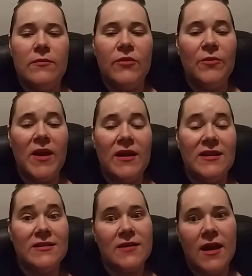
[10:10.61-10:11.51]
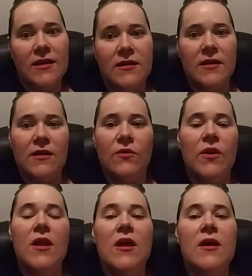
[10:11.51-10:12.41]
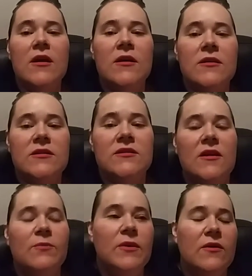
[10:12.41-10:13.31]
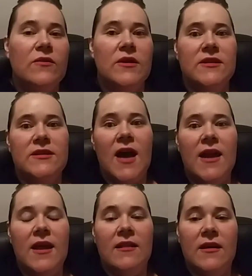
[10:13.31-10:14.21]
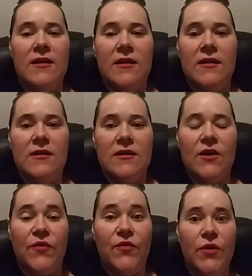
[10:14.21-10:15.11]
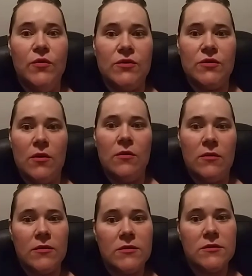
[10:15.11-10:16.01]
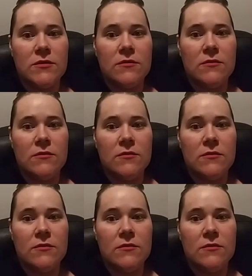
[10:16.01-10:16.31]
remaining silent and ignorant, stepping over to the side and letting a few souls,